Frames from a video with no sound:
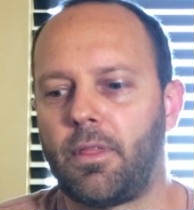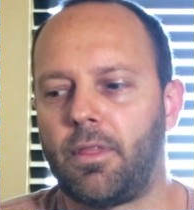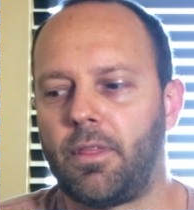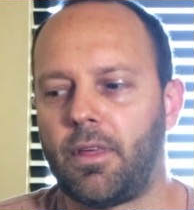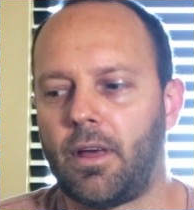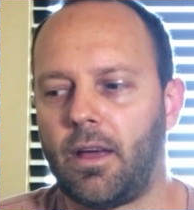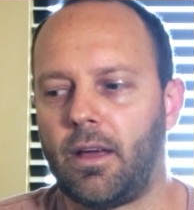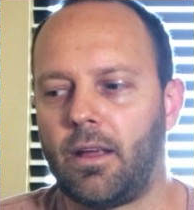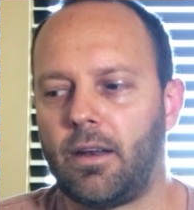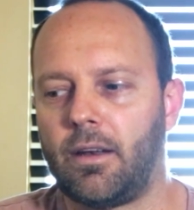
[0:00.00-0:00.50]

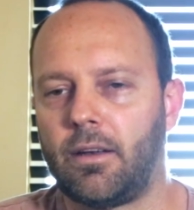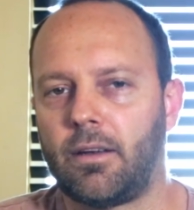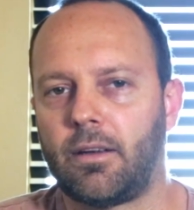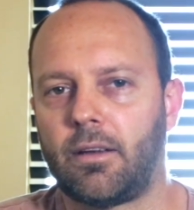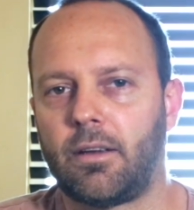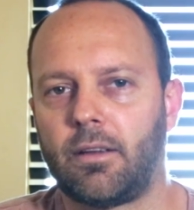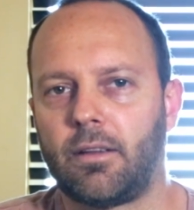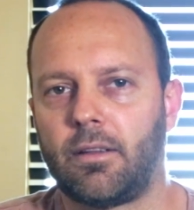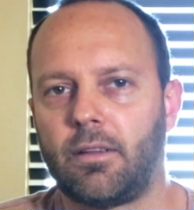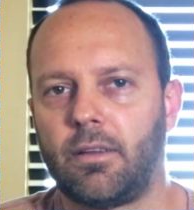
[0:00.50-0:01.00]
than
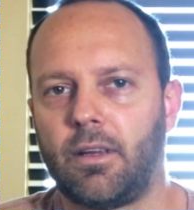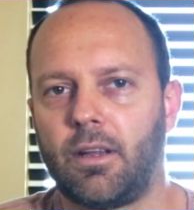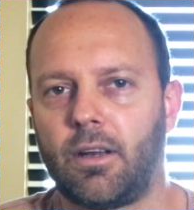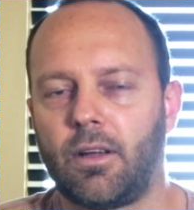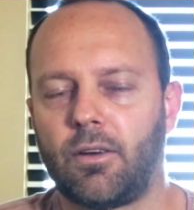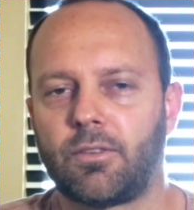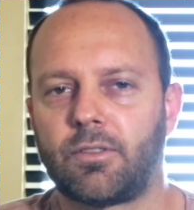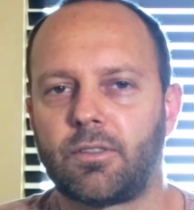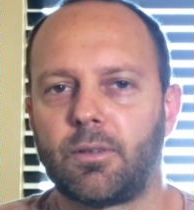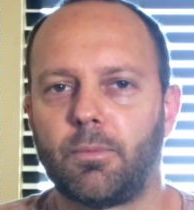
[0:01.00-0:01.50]

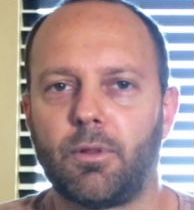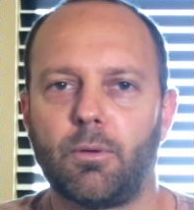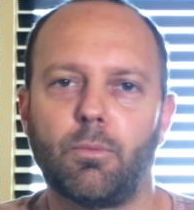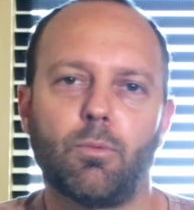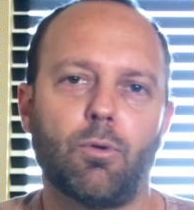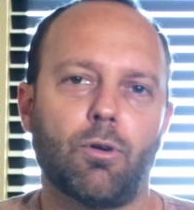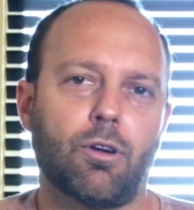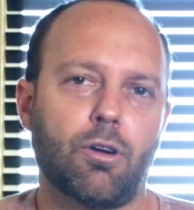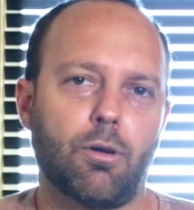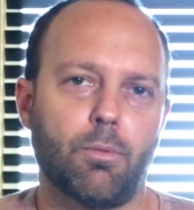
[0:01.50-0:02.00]
some of the
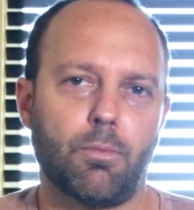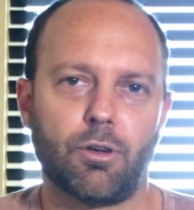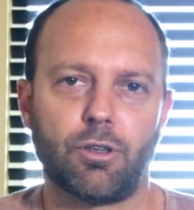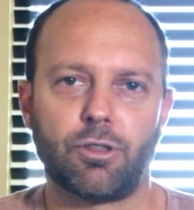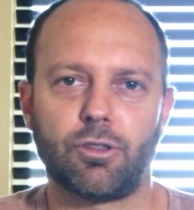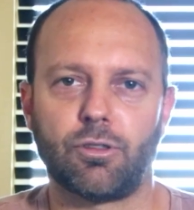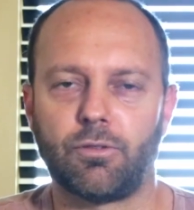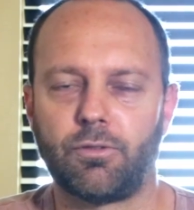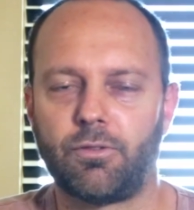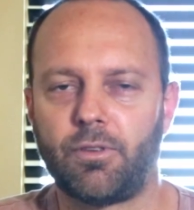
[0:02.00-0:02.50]
more
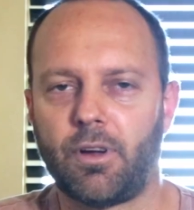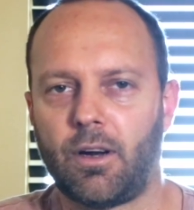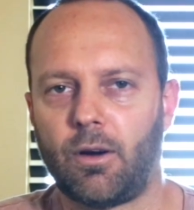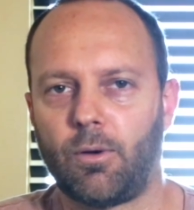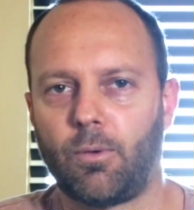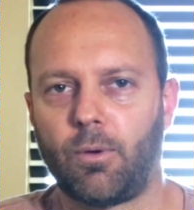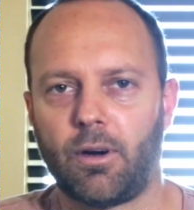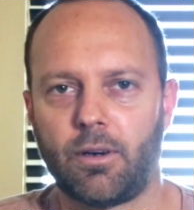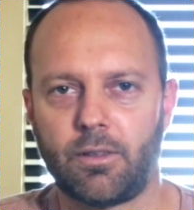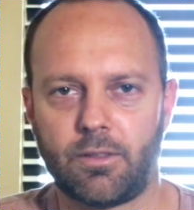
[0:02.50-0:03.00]
commercial
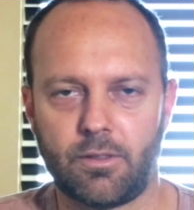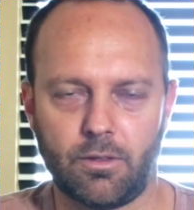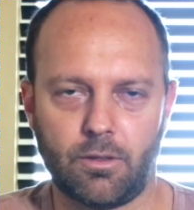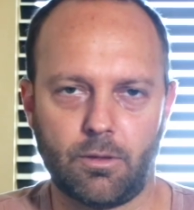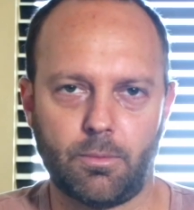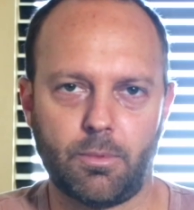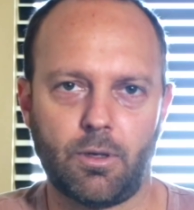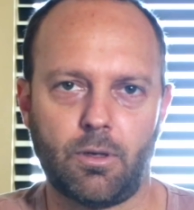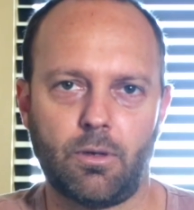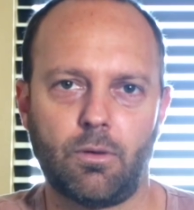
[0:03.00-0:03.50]
fare where it's a
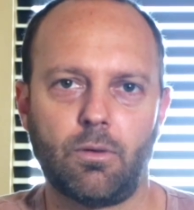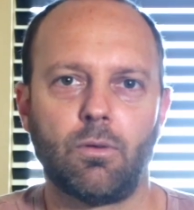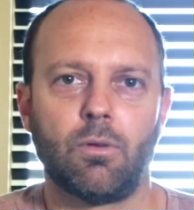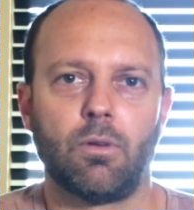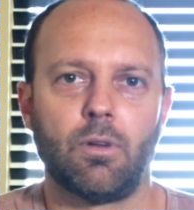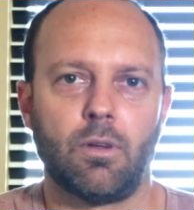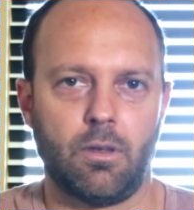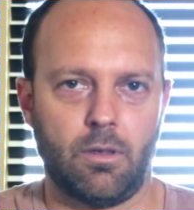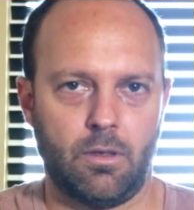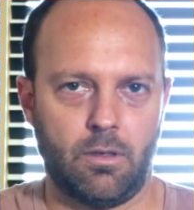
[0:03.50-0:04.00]
little
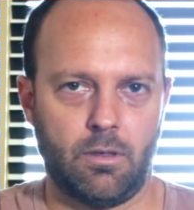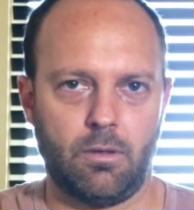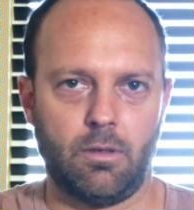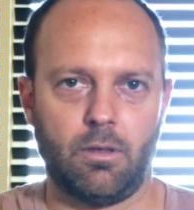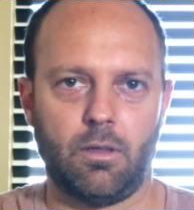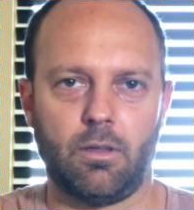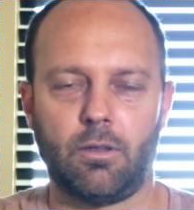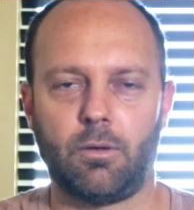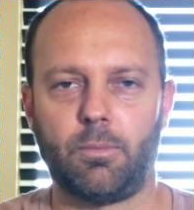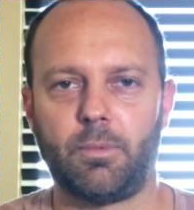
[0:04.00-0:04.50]

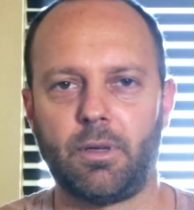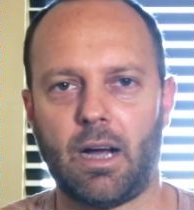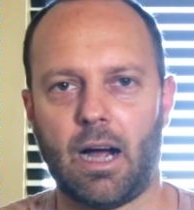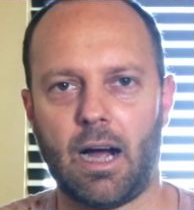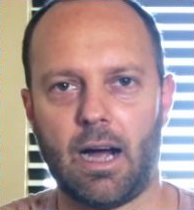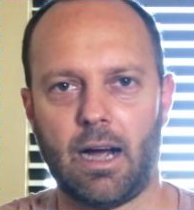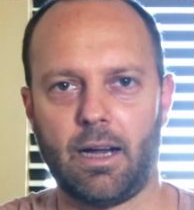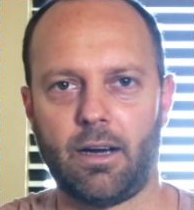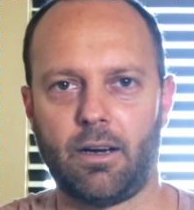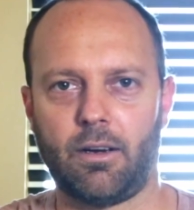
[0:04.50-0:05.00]
bit
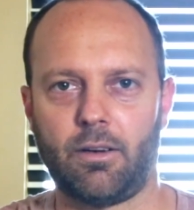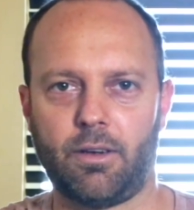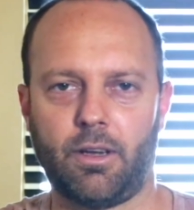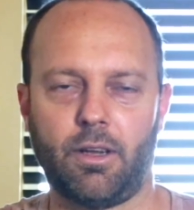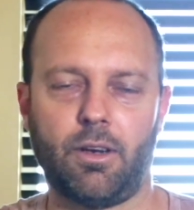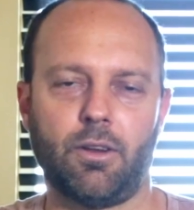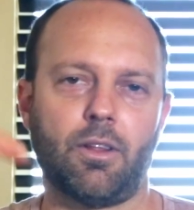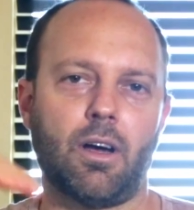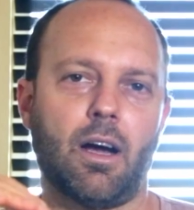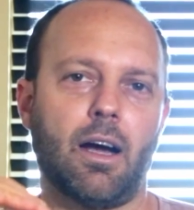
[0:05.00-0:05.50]
higher.
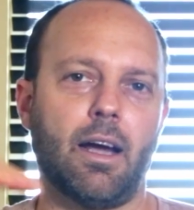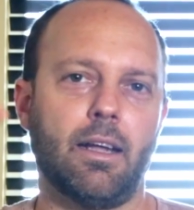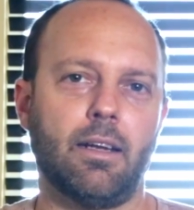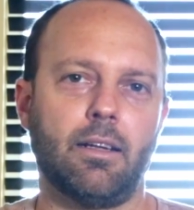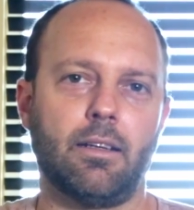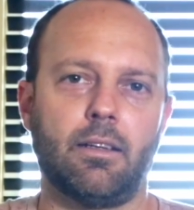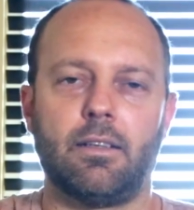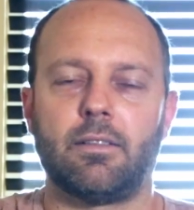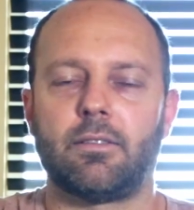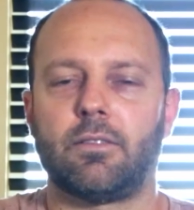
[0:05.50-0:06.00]
The
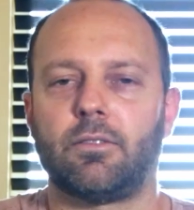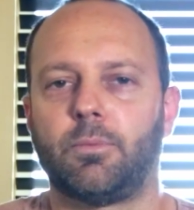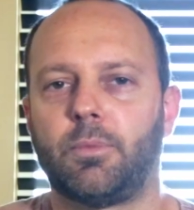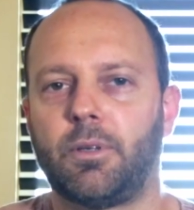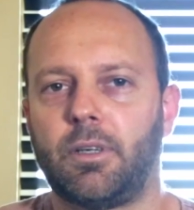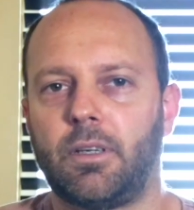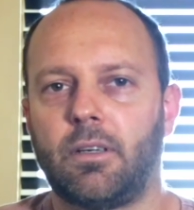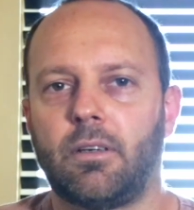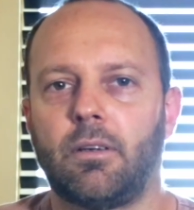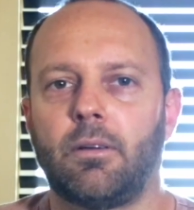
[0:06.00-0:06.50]
height is a little
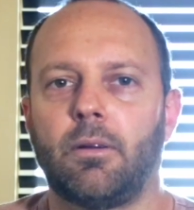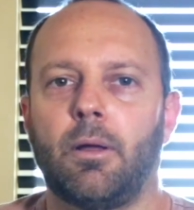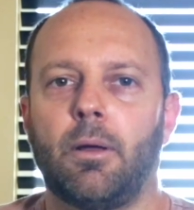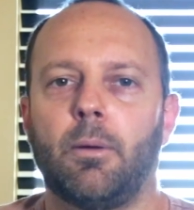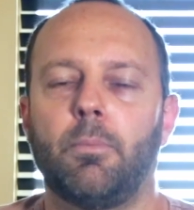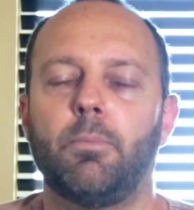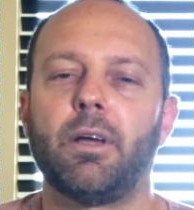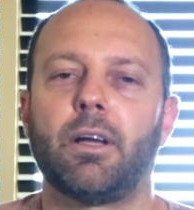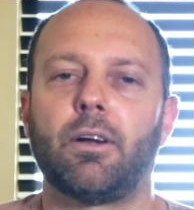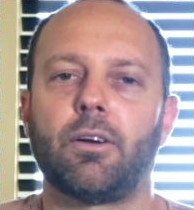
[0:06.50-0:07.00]
bit
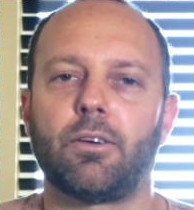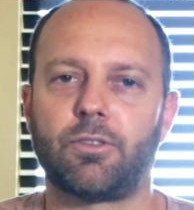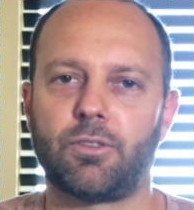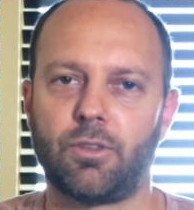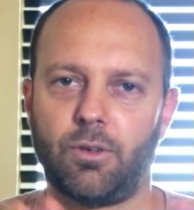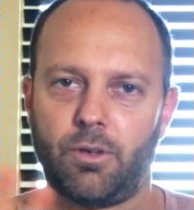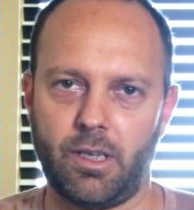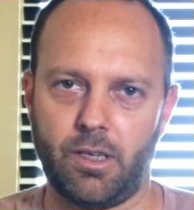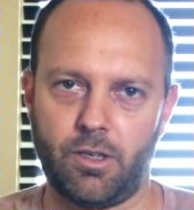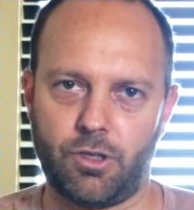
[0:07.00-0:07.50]
bigger,
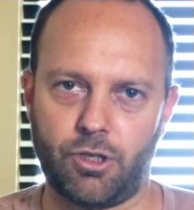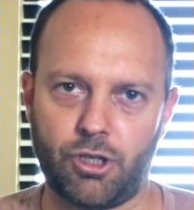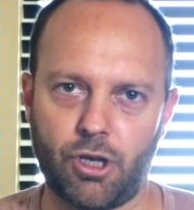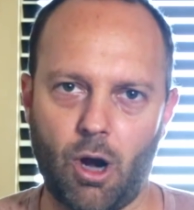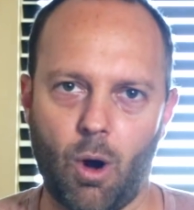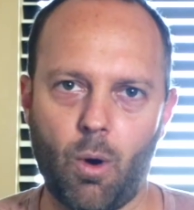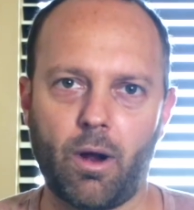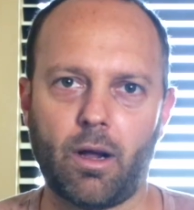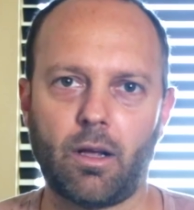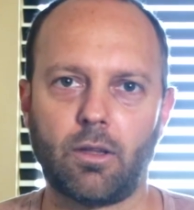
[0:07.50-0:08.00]
so he's
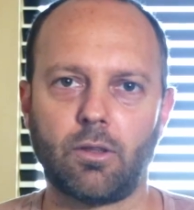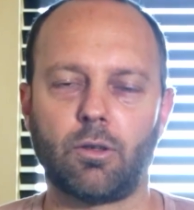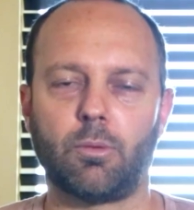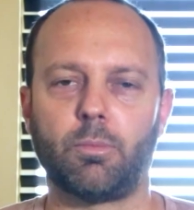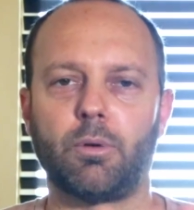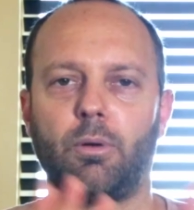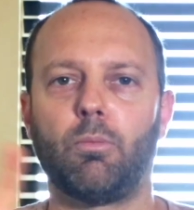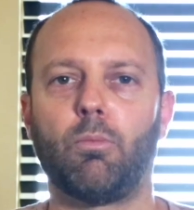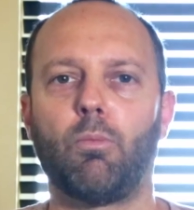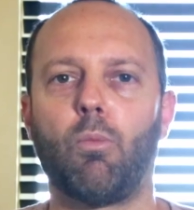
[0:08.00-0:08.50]
showing a little
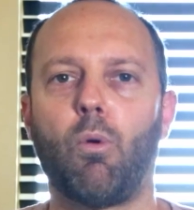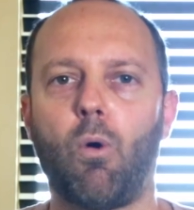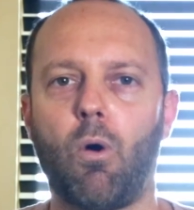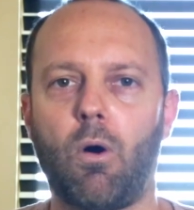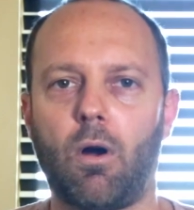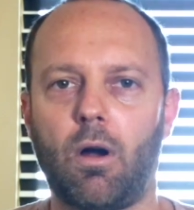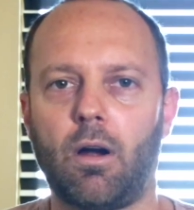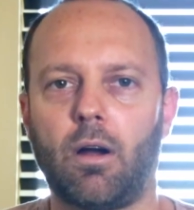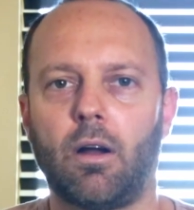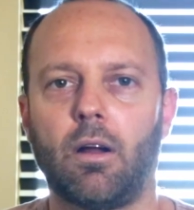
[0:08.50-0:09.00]
bit
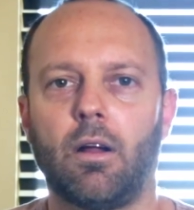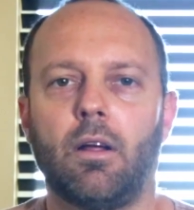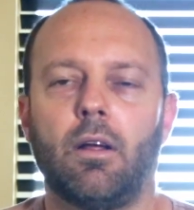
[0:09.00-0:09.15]
more